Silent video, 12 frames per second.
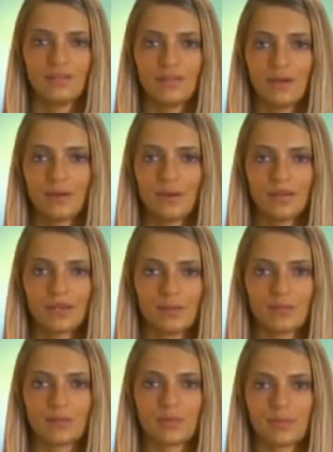Dinerware
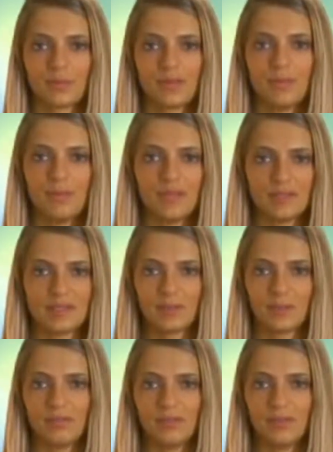comes with 3 basic
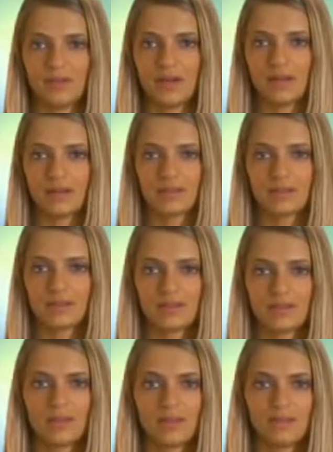revenue
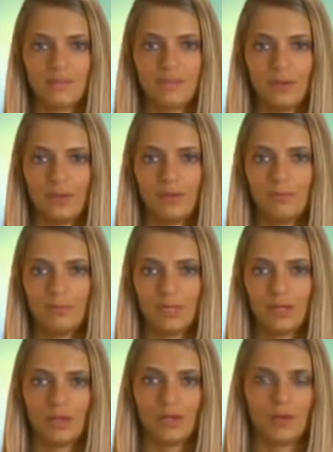classes: food,
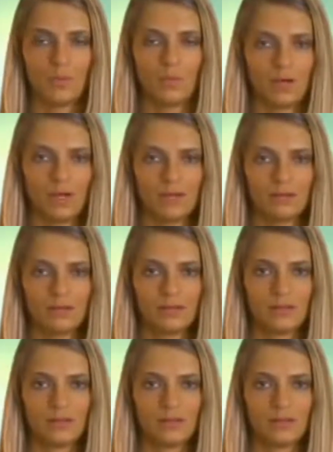beer, and wine.